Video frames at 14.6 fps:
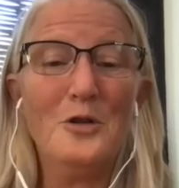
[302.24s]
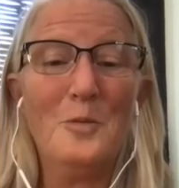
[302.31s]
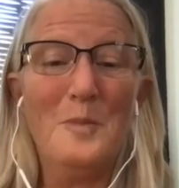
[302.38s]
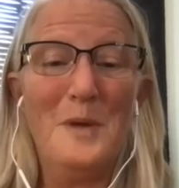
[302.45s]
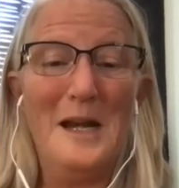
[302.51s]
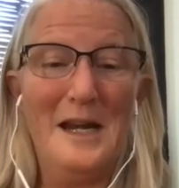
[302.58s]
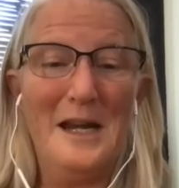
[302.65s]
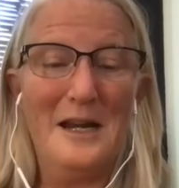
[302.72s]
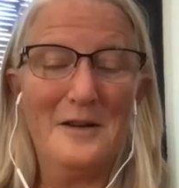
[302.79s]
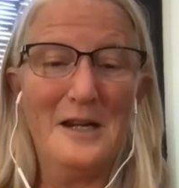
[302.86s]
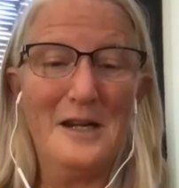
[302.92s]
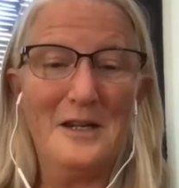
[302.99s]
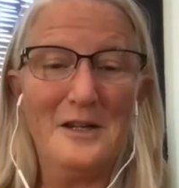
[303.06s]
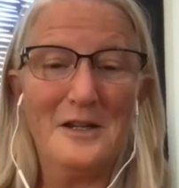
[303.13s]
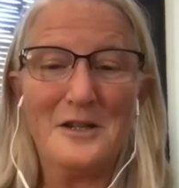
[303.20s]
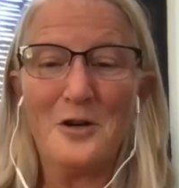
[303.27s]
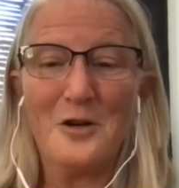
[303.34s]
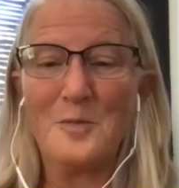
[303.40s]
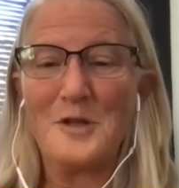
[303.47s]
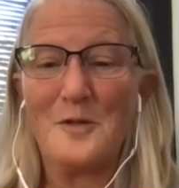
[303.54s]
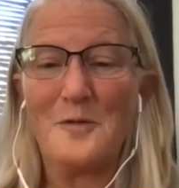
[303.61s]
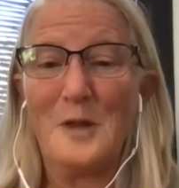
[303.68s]
new meaning in
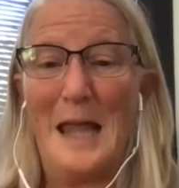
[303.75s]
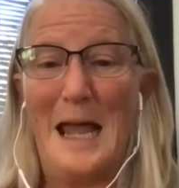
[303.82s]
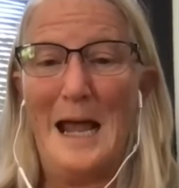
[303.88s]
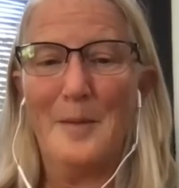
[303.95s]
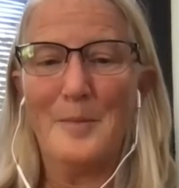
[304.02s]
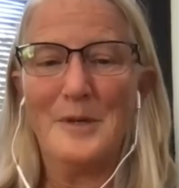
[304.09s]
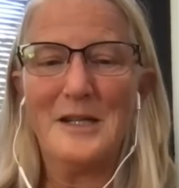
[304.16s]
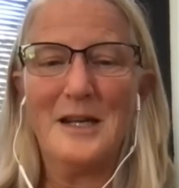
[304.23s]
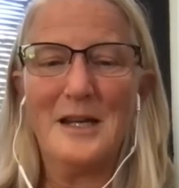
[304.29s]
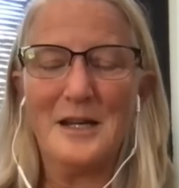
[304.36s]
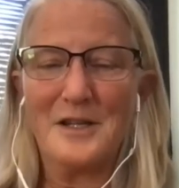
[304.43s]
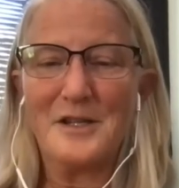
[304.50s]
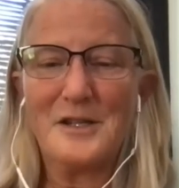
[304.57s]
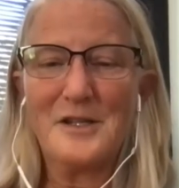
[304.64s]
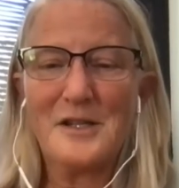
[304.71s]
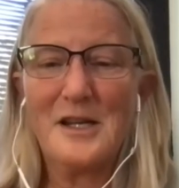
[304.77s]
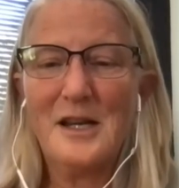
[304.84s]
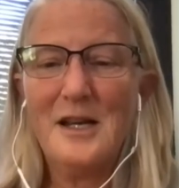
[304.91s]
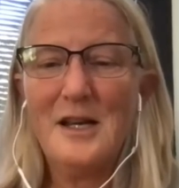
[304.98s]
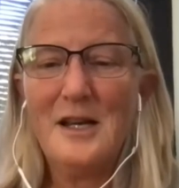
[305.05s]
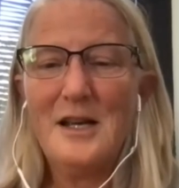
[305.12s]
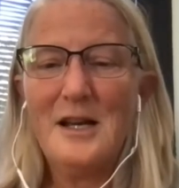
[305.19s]
terms of lab tests.
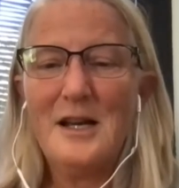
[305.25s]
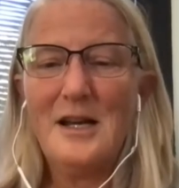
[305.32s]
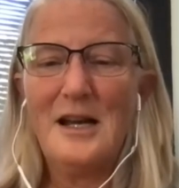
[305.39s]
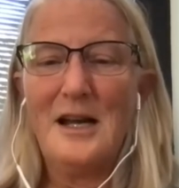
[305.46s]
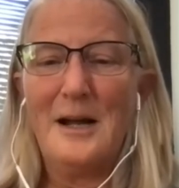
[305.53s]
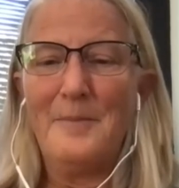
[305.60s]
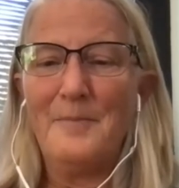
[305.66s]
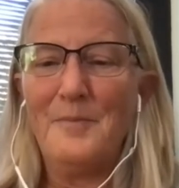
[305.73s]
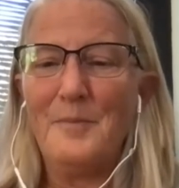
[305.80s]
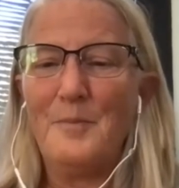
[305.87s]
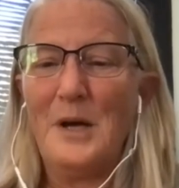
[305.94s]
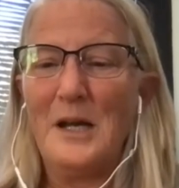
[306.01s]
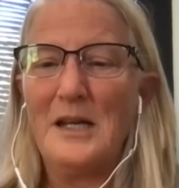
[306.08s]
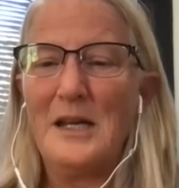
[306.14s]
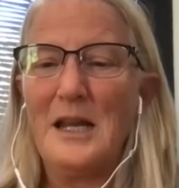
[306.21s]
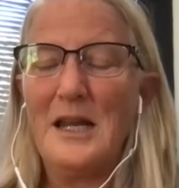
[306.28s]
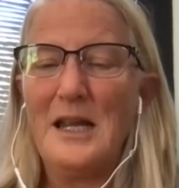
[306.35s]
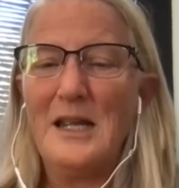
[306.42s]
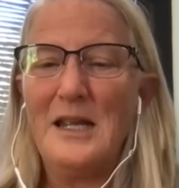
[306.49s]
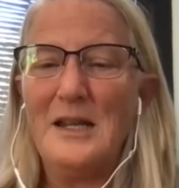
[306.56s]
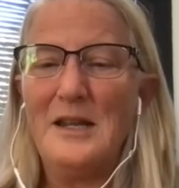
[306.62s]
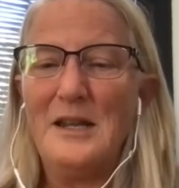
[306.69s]
But
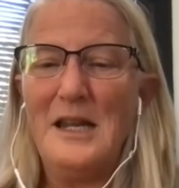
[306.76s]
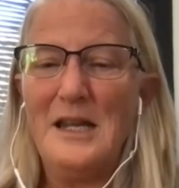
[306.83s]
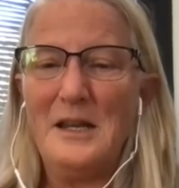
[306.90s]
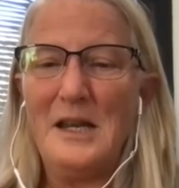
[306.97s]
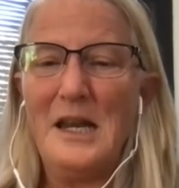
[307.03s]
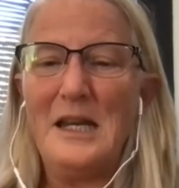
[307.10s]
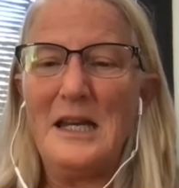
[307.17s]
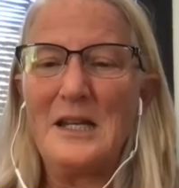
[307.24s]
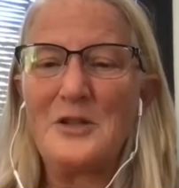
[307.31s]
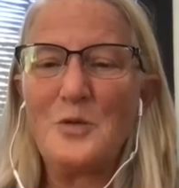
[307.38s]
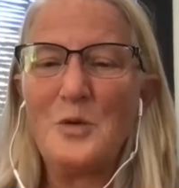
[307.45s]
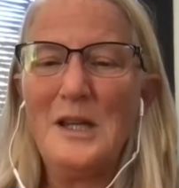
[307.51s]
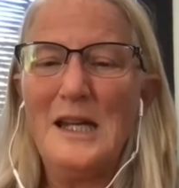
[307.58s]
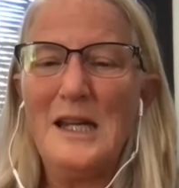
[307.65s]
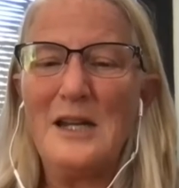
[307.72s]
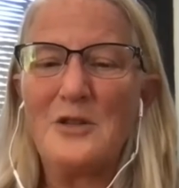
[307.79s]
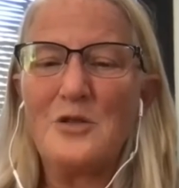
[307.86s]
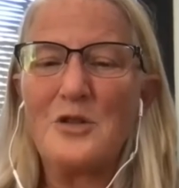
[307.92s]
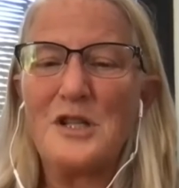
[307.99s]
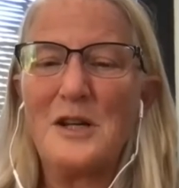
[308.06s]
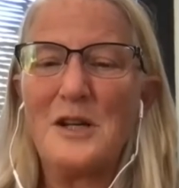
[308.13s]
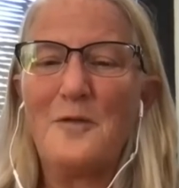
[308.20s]
it gets really
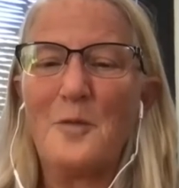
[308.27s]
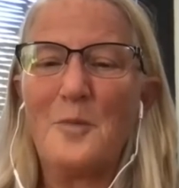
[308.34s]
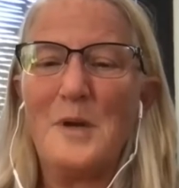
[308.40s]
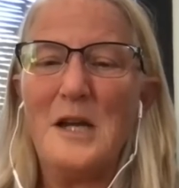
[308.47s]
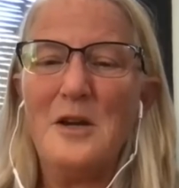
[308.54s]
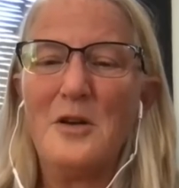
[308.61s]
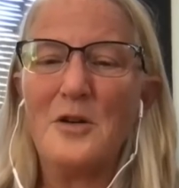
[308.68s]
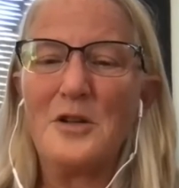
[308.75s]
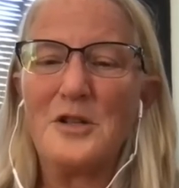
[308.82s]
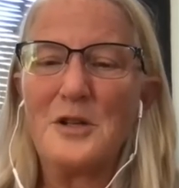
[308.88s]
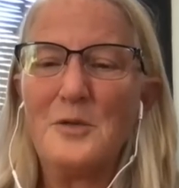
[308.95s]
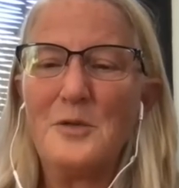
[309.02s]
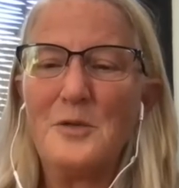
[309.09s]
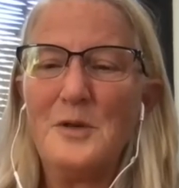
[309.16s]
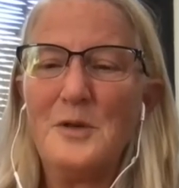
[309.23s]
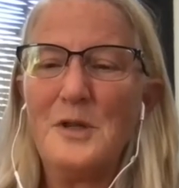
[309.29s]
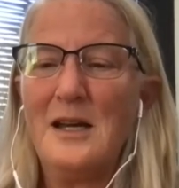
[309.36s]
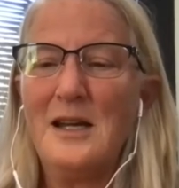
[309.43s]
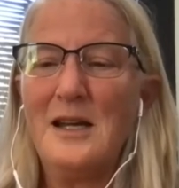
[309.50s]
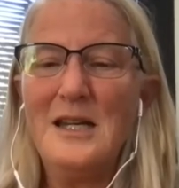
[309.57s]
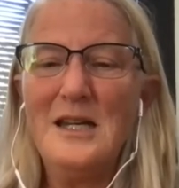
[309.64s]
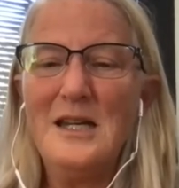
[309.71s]
interesting from here. So in the
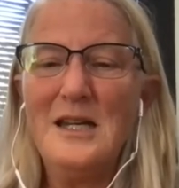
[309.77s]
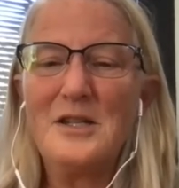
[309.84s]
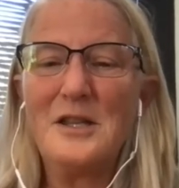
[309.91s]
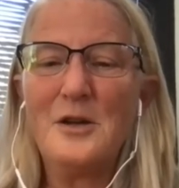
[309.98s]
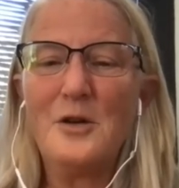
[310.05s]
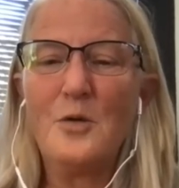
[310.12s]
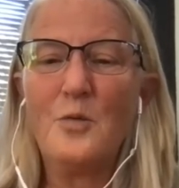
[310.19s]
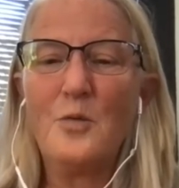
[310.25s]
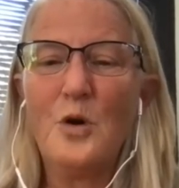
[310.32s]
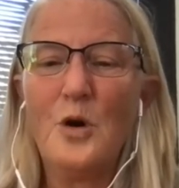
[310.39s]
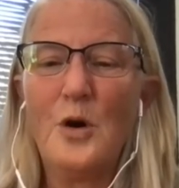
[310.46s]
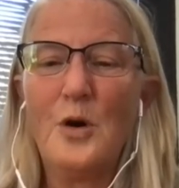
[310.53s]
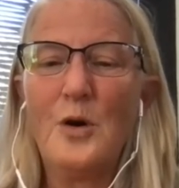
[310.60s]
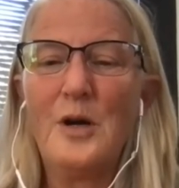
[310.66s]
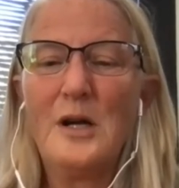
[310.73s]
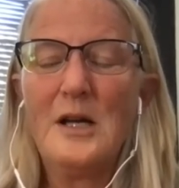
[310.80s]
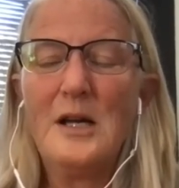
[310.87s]
90s, there was